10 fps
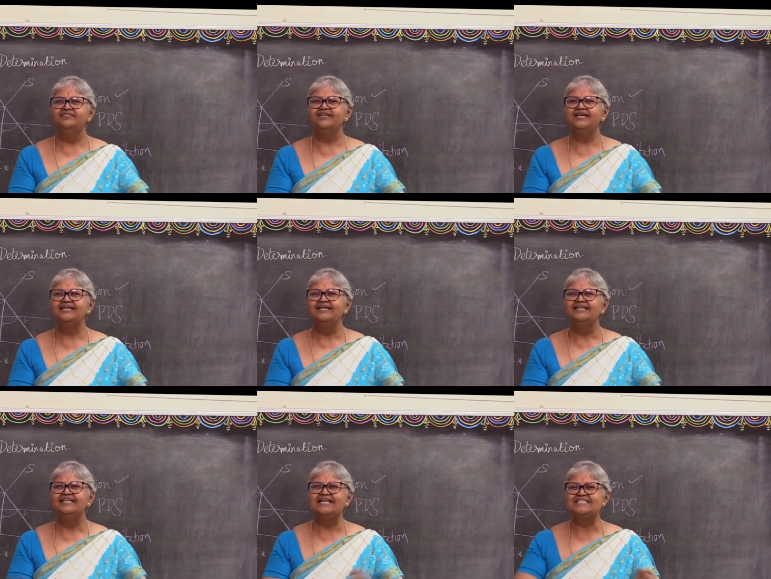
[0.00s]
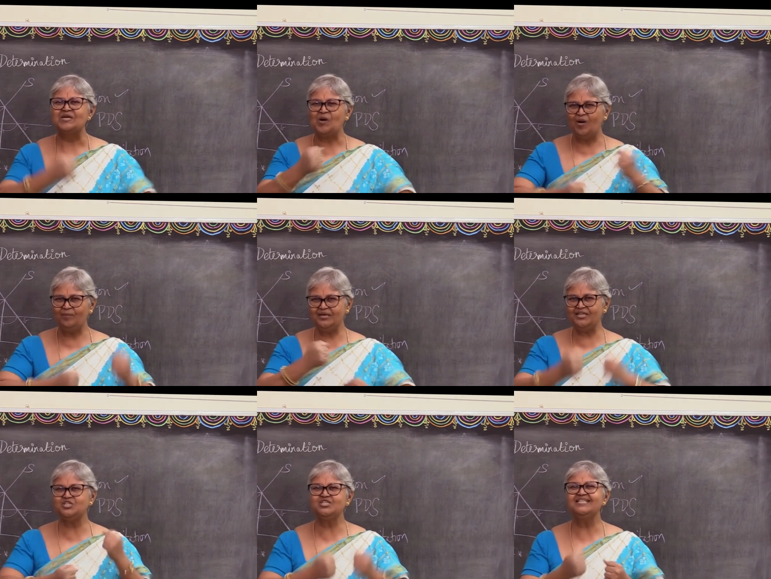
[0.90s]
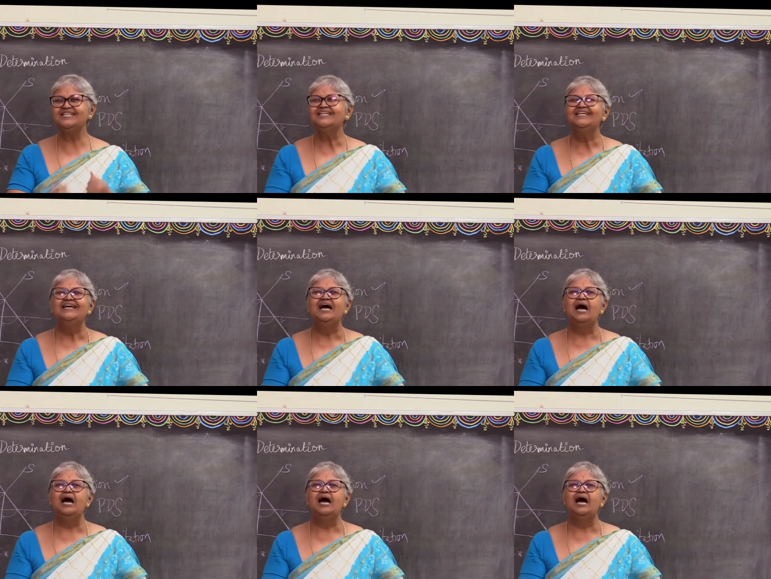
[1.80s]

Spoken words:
Fine? There is a competition